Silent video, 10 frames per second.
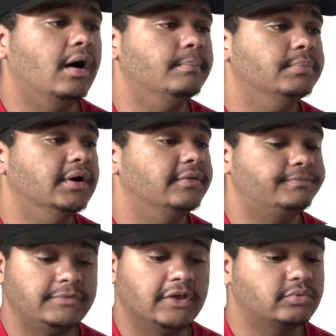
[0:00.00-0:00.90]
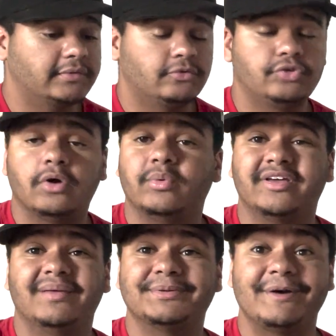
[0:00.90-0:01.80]
but that's what I have to share when it
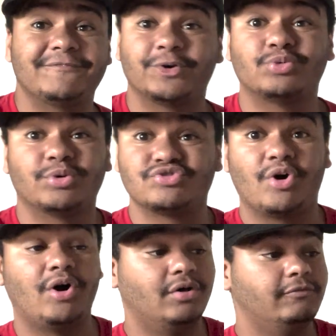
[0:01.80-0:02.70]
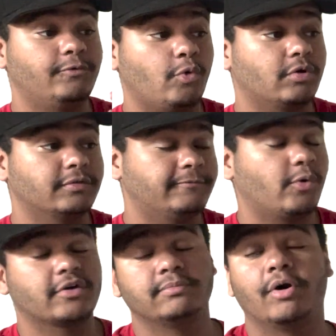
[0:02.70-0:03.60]
came to my first withdrawal for the
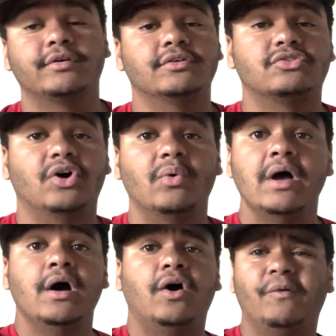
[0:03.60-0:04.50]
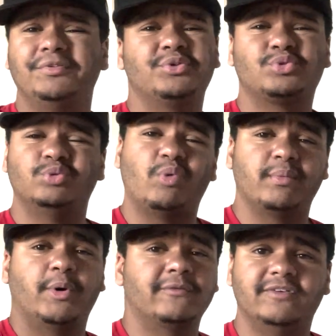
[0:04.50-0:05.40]
Forex market. So hopefully this was more
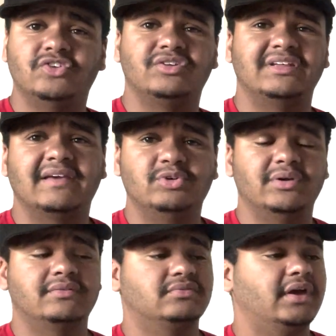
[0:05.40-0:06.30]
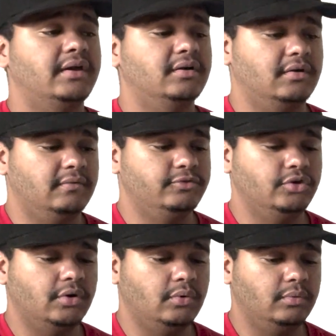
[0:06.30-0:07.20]
motivation and gave you insight of,
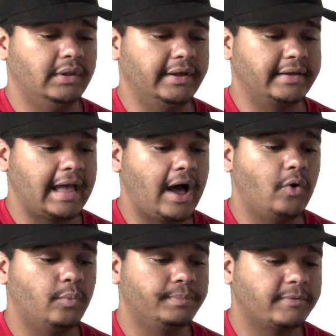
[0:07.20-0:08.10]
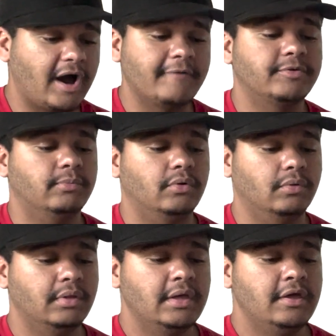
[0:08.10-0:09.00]
like how
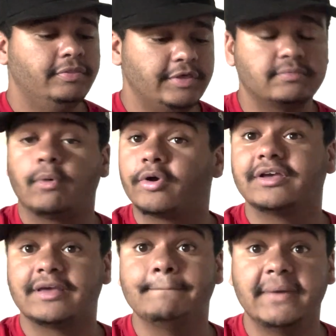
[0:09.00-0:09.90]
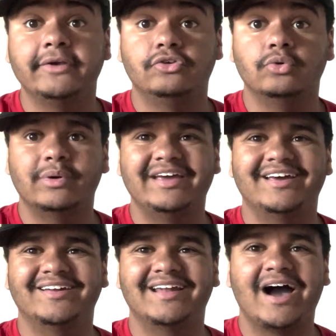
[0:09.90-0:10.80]
profitable this market can make you
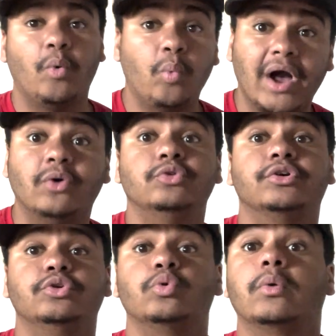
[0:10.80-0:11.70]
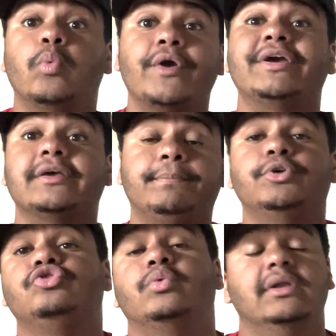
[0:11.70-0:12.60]
and how well you could do and where it could
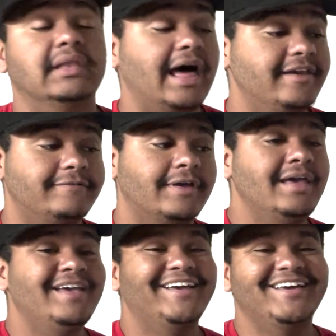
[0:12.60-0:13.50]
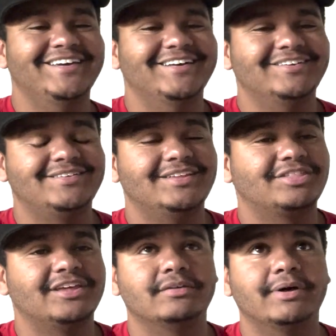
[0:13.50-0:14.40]
put you in life. And the
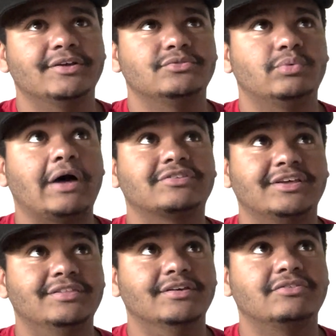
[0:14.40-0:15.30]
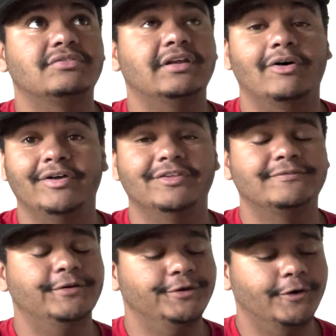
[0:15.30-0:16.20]
thing about it is, I'll say this and I'll end this
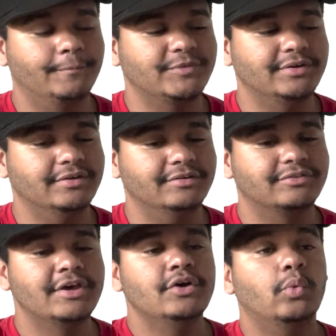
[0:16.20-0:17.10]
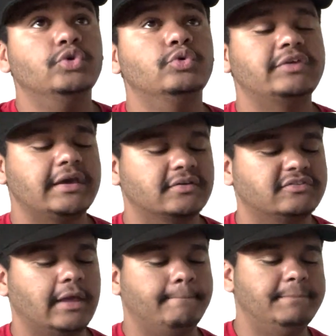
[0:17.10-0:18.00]
video, is when you take a
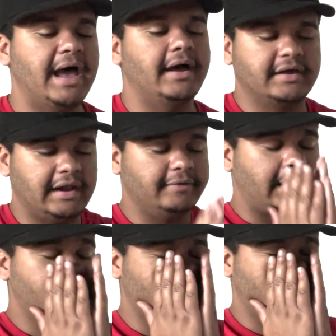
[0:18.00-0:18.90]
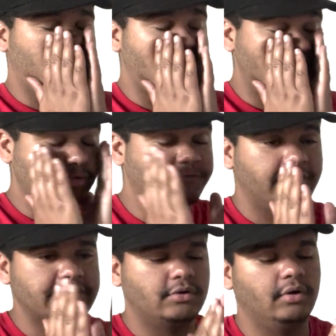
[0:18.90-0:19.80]
step back, and when I
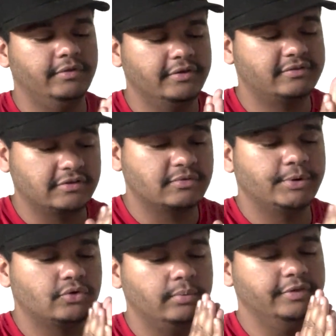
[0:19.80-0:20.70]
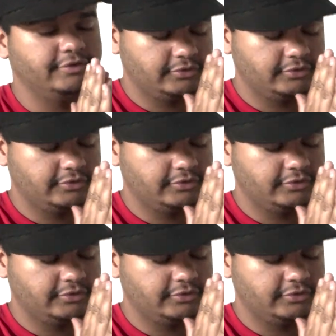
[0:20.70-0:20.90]
reflected on this, because somebody told me this